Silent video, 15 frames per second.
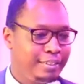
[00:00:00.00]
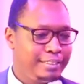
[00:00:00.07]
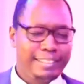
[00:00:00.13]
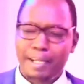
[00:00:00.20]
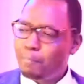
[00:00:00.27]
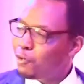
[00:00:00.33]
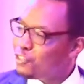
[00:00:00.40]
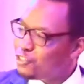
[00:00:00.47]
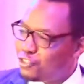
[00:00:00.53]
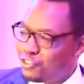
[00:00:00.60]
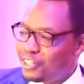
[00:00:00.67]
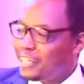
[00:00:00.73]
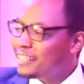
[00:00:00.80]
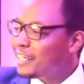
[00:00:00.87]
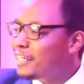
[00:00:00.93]

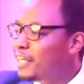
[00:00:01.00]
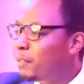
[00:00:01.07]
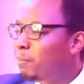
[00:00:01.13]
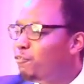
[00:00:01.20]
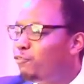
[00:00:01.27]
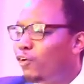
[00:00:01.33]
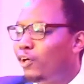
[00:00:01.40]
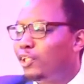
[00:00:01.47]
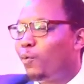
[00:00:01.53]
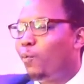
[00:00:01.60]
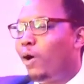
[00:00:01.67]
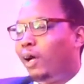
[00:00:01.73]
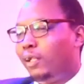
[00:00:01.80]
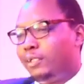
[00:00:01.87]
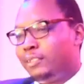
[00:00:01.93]
Demonstrated it before the
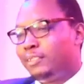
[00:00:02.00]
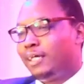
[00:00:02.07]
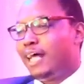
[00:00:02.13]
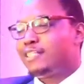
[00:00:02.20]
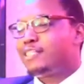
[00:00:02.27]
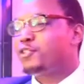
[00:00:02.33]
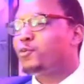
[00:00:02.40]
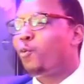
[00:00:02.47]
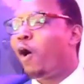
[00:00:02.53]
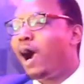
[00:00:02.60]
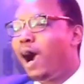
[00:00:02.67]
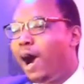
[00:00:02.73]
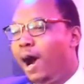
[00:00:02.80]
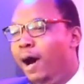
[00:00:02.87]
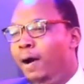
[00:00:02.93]
world, as it
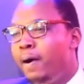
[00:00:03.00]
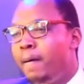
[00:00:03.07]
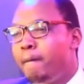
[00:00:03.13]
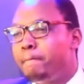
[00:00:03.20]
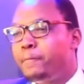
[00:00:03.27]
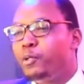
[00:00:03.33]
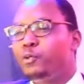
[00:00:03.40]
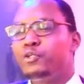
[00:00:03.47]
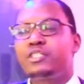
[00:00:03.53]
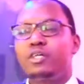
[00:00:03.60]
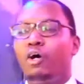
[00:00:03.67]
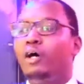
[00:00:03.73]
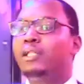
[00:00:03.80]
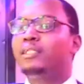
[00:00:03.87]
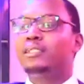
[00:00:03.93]
were, put
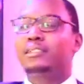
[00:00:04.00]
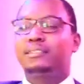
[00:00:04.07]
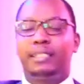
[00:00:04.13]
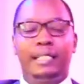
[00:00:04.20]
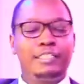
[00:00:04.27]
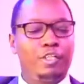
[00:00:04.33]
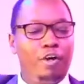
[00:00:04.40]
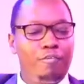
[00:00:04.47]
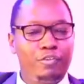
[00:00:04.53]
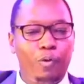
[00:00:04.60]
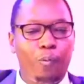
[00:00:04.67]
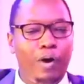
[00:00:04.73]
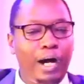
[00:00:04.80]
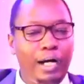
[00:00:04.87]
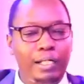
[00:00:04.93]
on the center of the
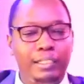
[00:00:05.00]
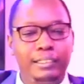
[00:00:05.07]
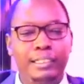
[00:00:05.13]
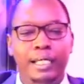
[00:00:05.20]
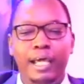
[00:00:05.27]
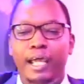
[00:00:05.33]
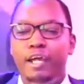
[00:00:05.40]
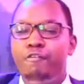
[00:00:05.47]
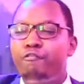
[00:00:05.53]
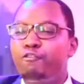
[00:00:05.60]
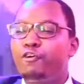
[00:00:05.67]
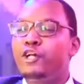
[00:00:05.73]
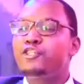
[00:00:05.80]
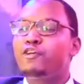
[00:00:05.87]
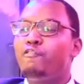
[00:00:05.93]
world in
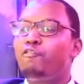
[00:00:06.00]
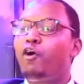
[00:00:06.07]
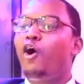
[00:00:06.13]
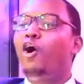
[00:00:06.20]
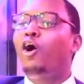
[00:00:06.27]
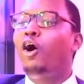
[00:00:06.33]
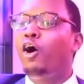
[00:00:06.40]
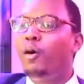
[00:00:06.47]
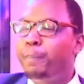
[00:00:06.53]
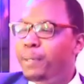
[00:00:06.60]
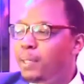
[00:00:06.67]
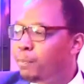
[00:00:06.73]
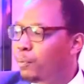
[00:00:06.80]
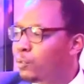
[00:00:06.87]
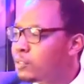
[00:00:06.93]
front of all
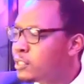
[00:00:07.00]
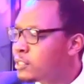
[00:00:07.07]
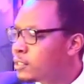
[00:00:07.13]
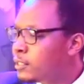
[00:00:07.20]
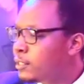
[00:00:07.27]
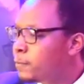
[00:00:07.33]
peoples